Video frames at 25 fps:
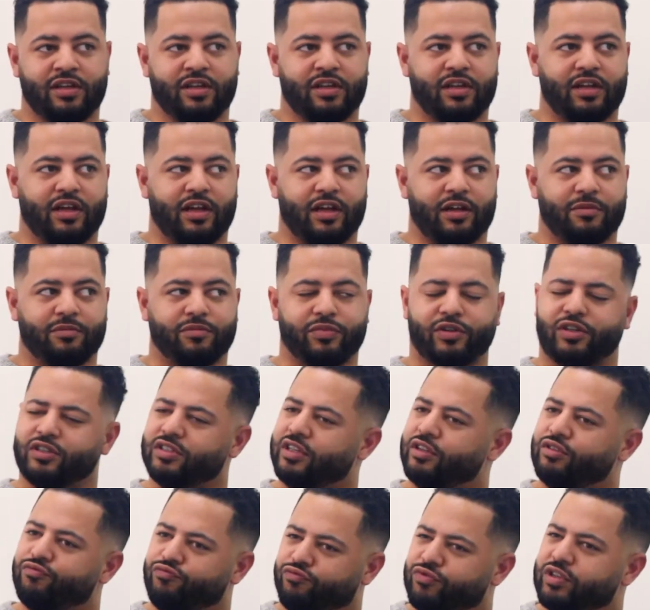Because
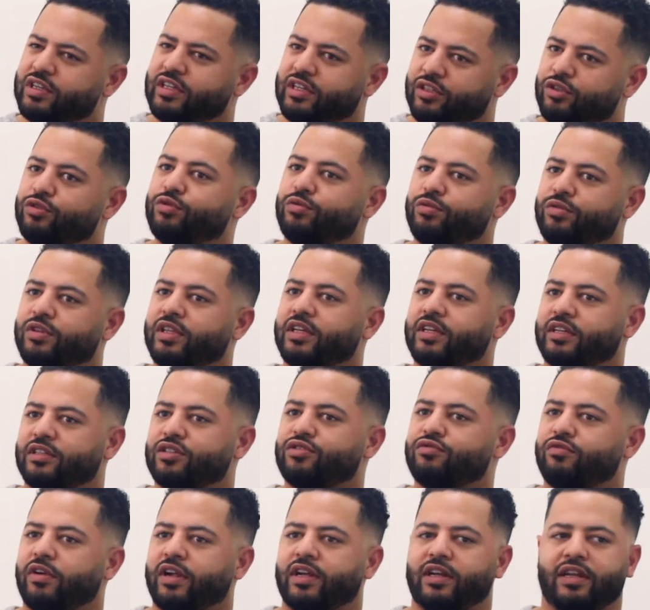I really do think it's
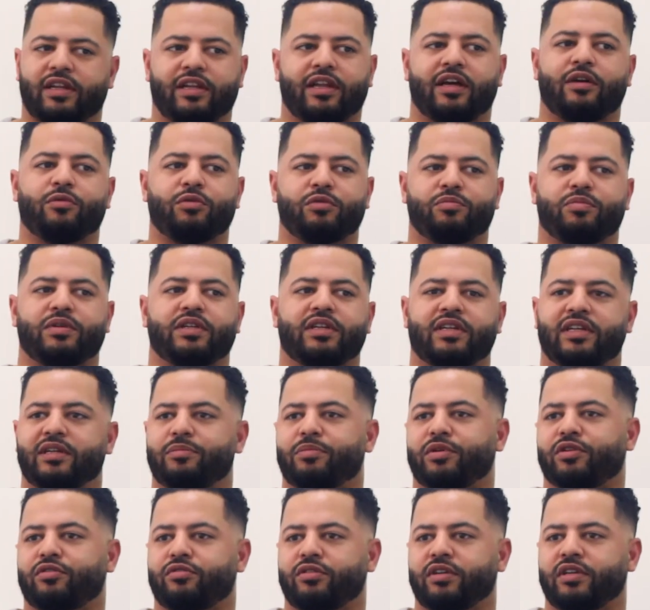great, and I would be a
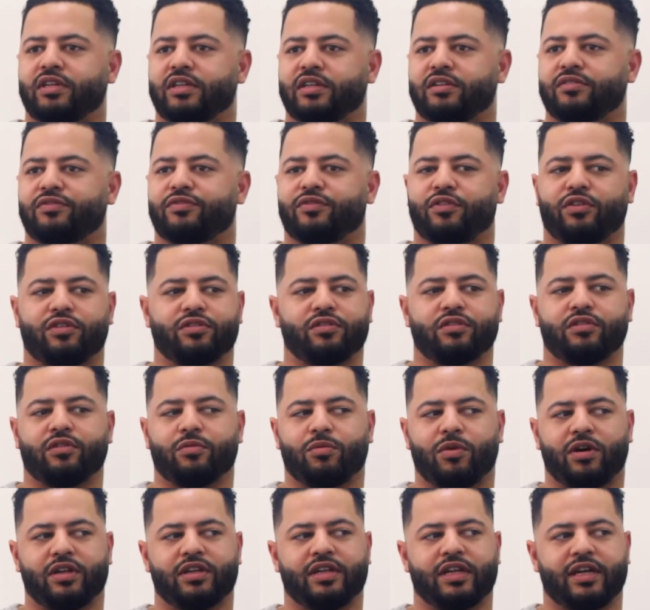hypocrite if on the
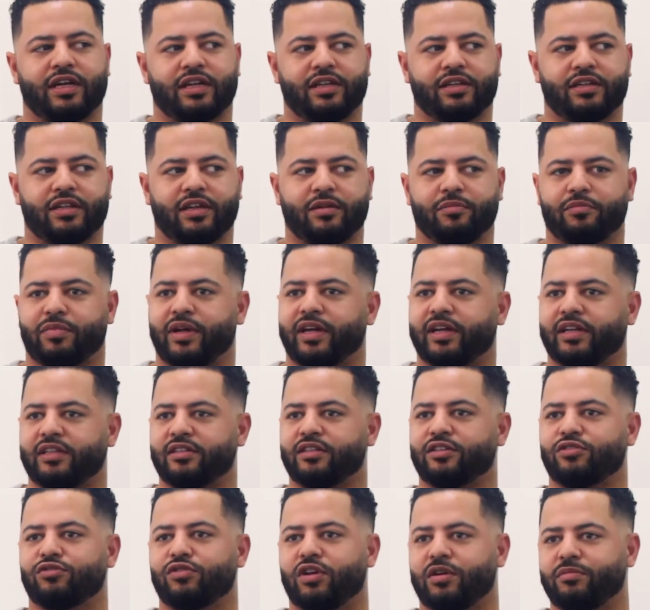one hand I'm banging the
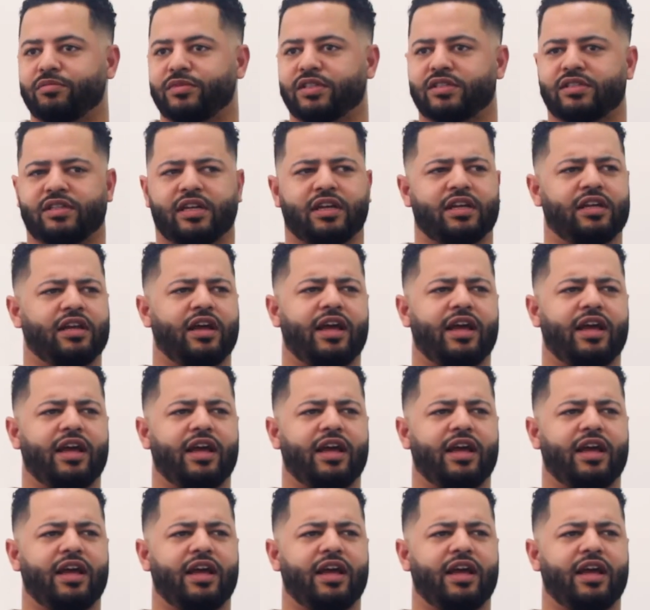drum to say,